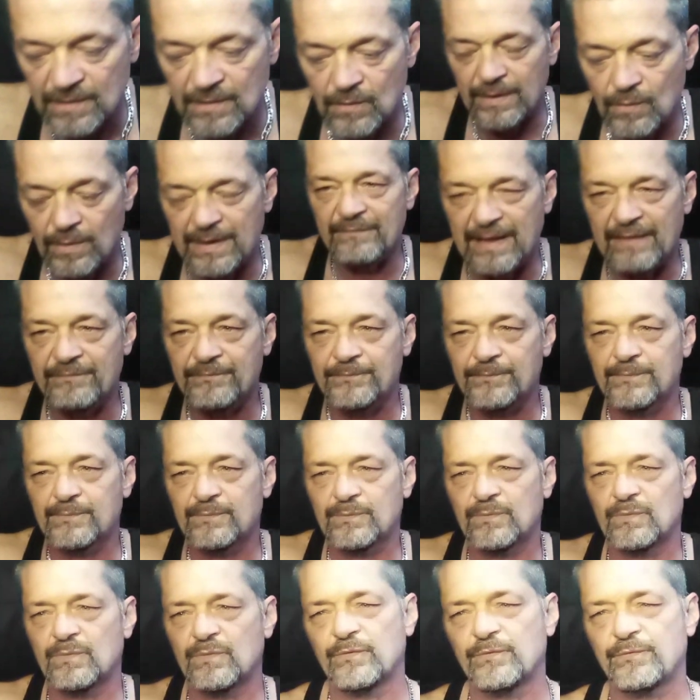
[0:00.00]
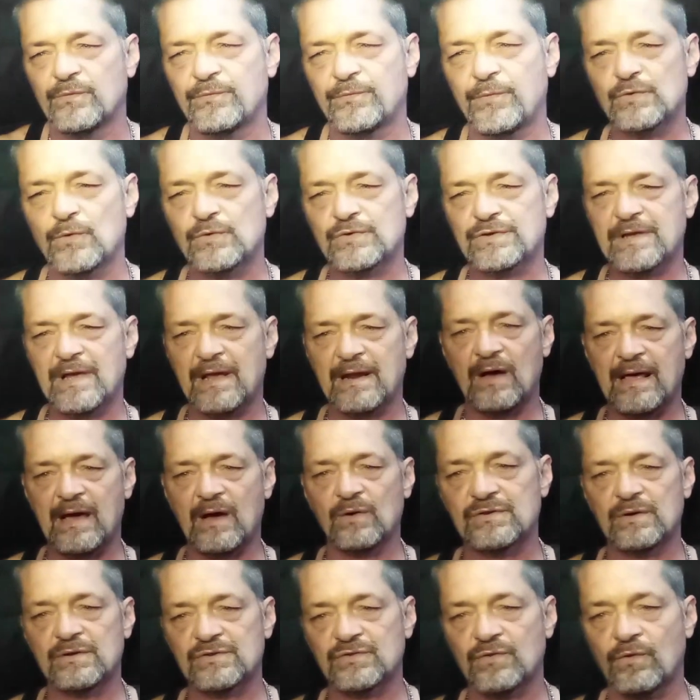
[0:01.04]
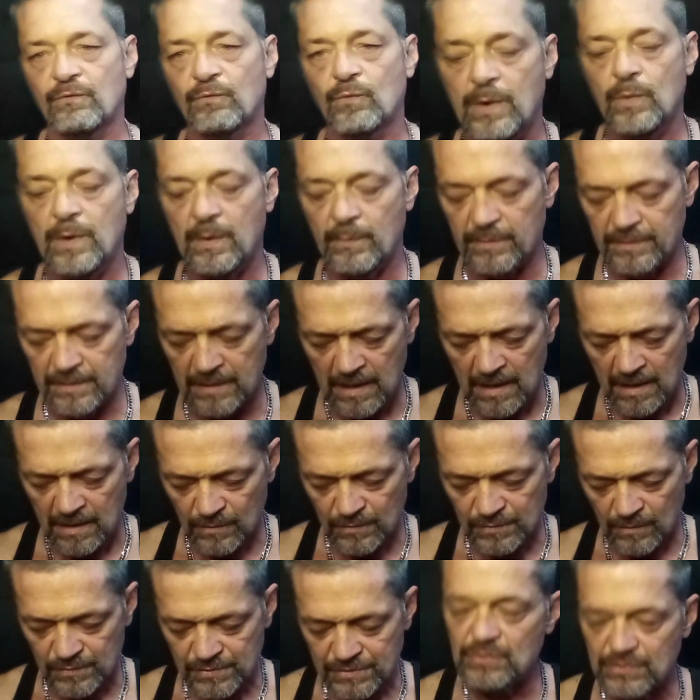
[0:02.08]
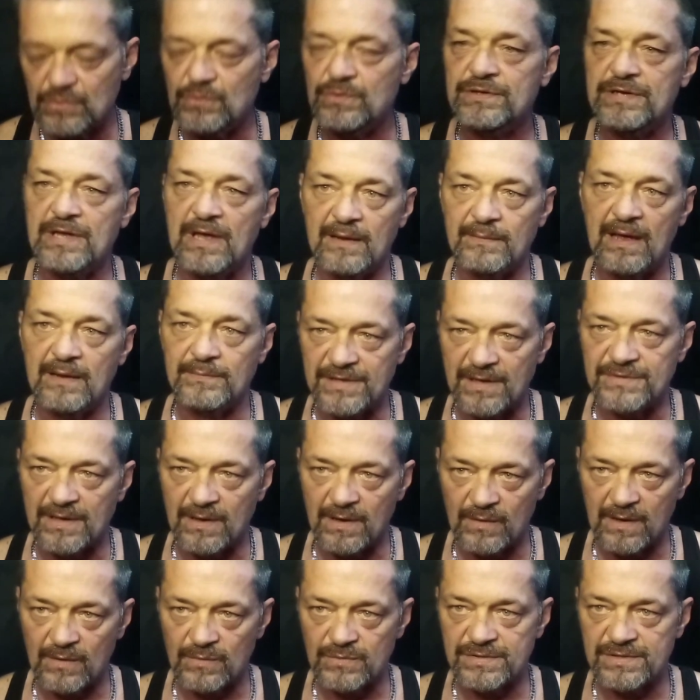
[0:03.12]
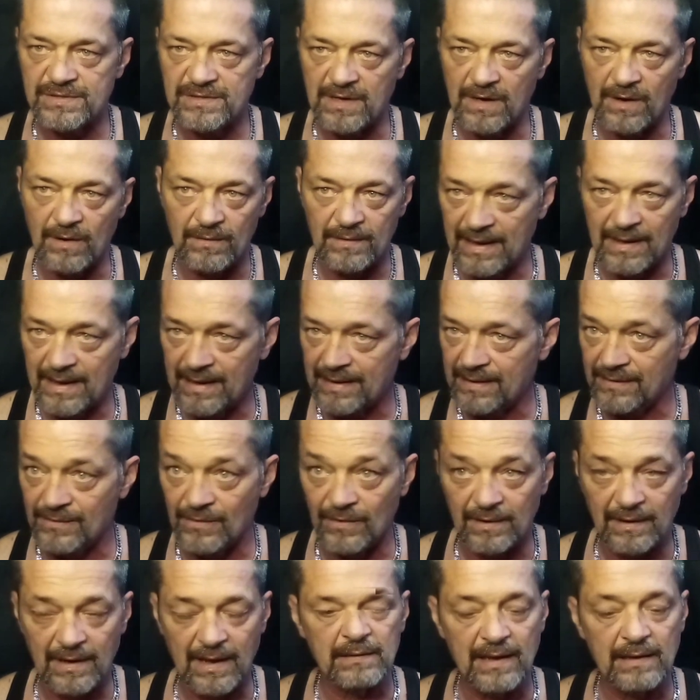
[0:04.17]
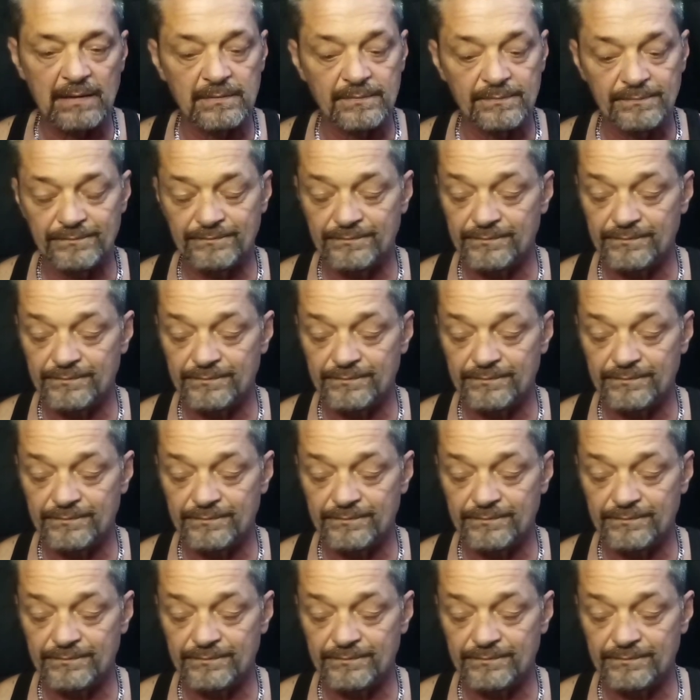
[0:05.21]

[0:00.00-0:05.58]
you know, when I first got out, is overwhelming. There was two times that I was scared. I ain't gonna lie.